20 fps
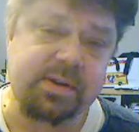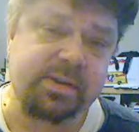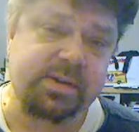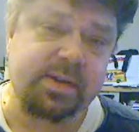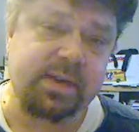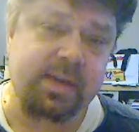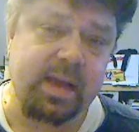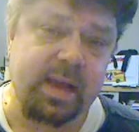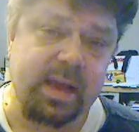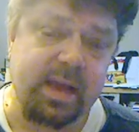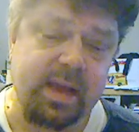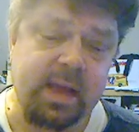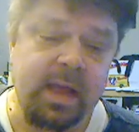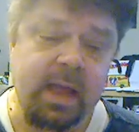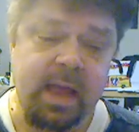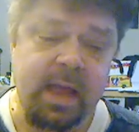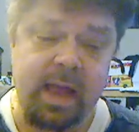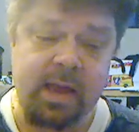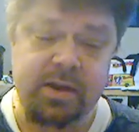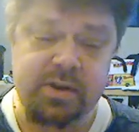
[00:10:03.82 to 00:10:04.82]
today,
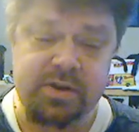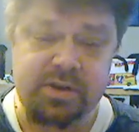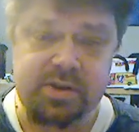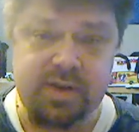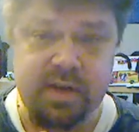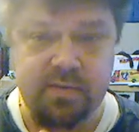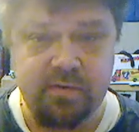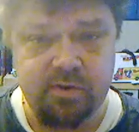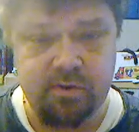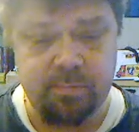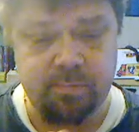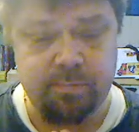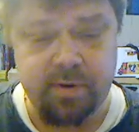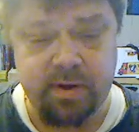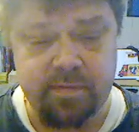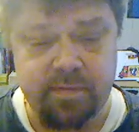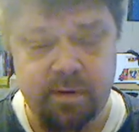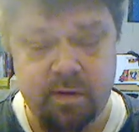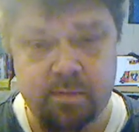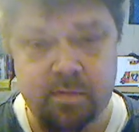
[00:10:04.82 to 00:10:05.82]
I could just give you a
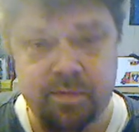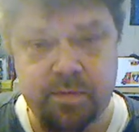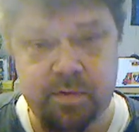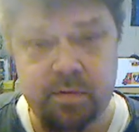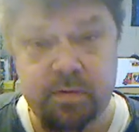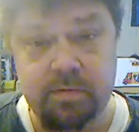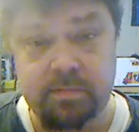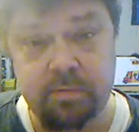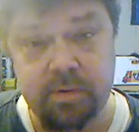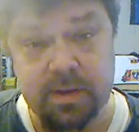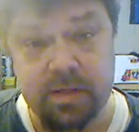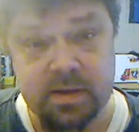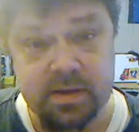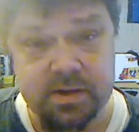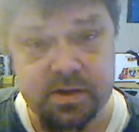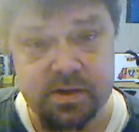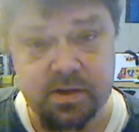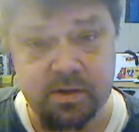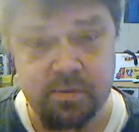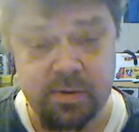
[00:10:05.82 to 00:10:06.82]
brief overview of what
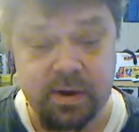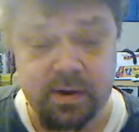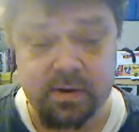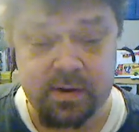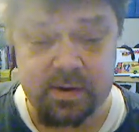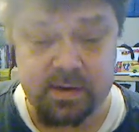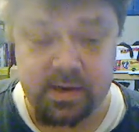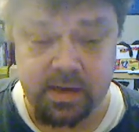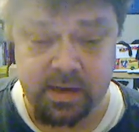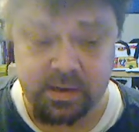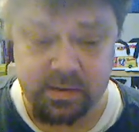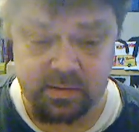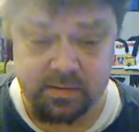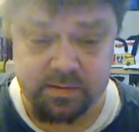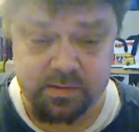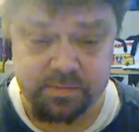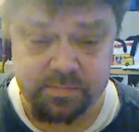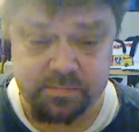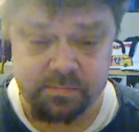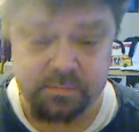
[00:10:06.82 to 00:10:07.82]
this career
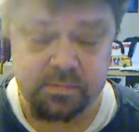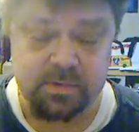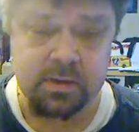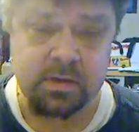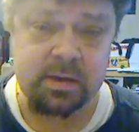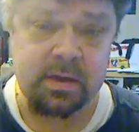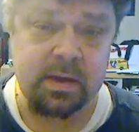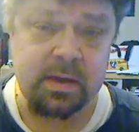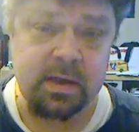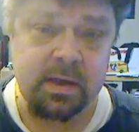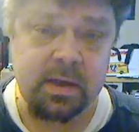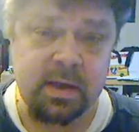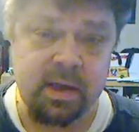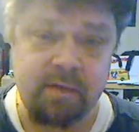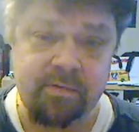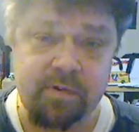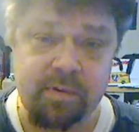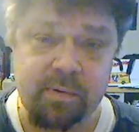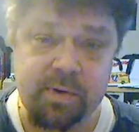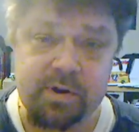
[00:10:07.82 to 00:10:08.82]
entails.
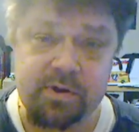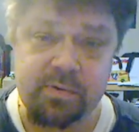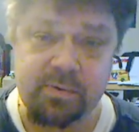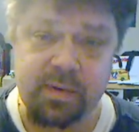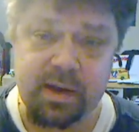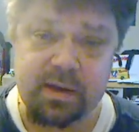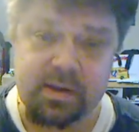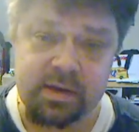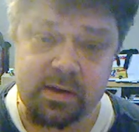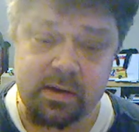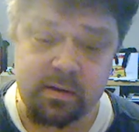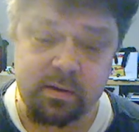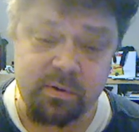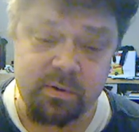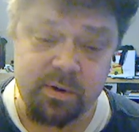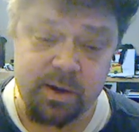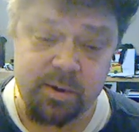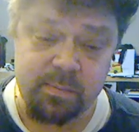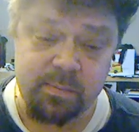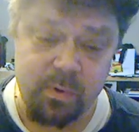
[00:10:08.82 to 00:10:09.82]
If you're interested in
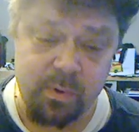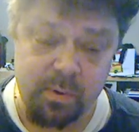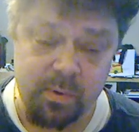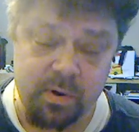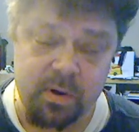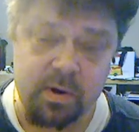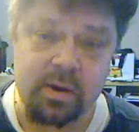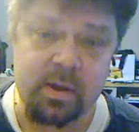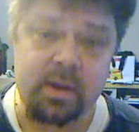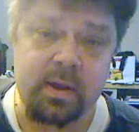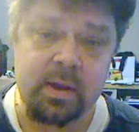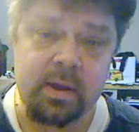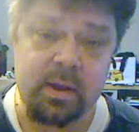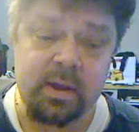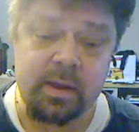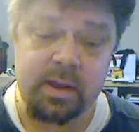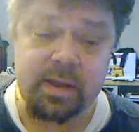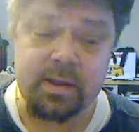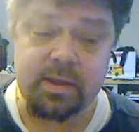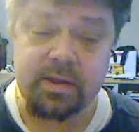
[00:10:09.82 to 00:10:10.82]
learning more,
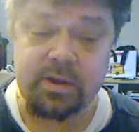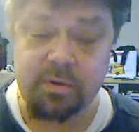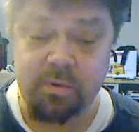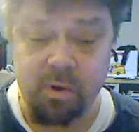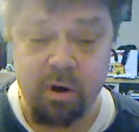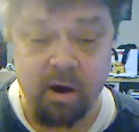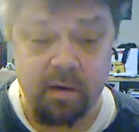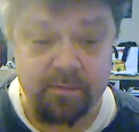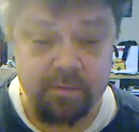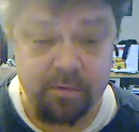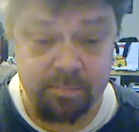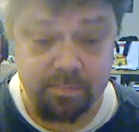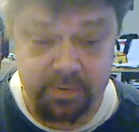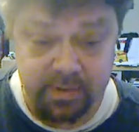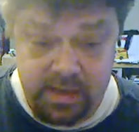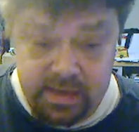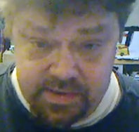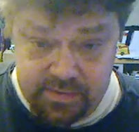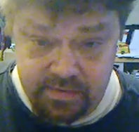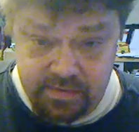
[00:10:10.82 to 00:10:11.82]
and then you offer a
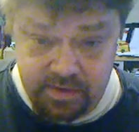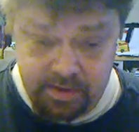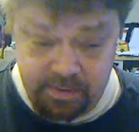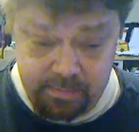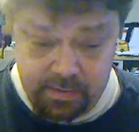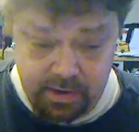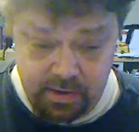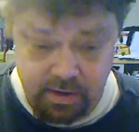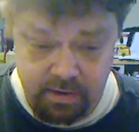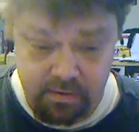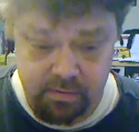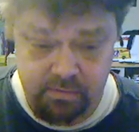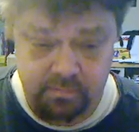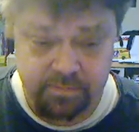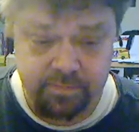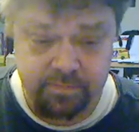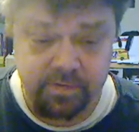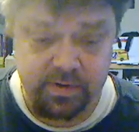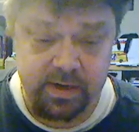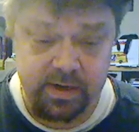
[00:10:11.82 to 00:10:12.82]
place for them to go
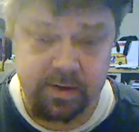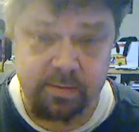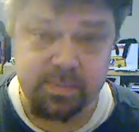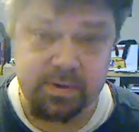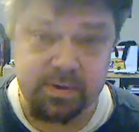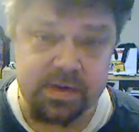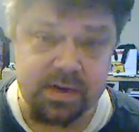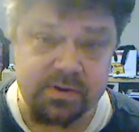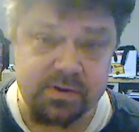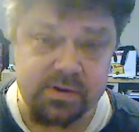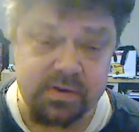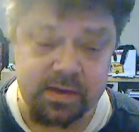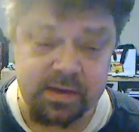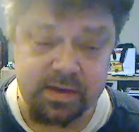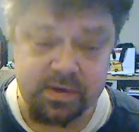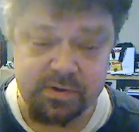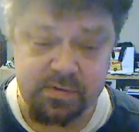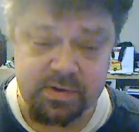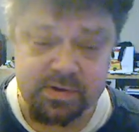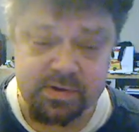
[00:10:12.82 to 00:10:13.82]
for any potentially
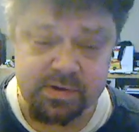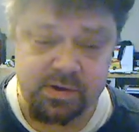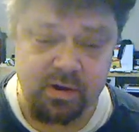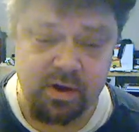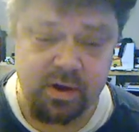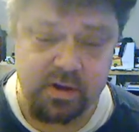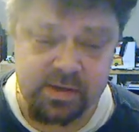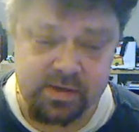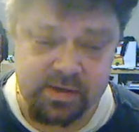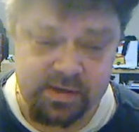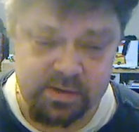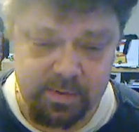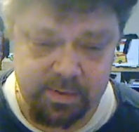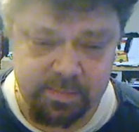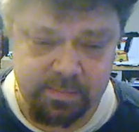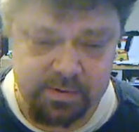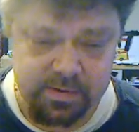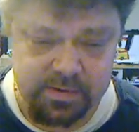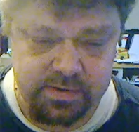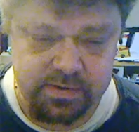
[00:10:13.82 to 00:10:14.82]
interested audience
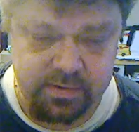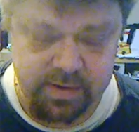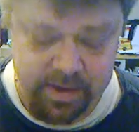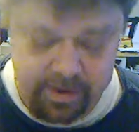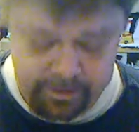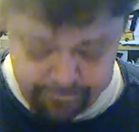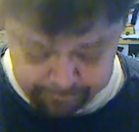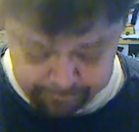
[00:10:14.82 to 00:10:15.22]
members. Okay?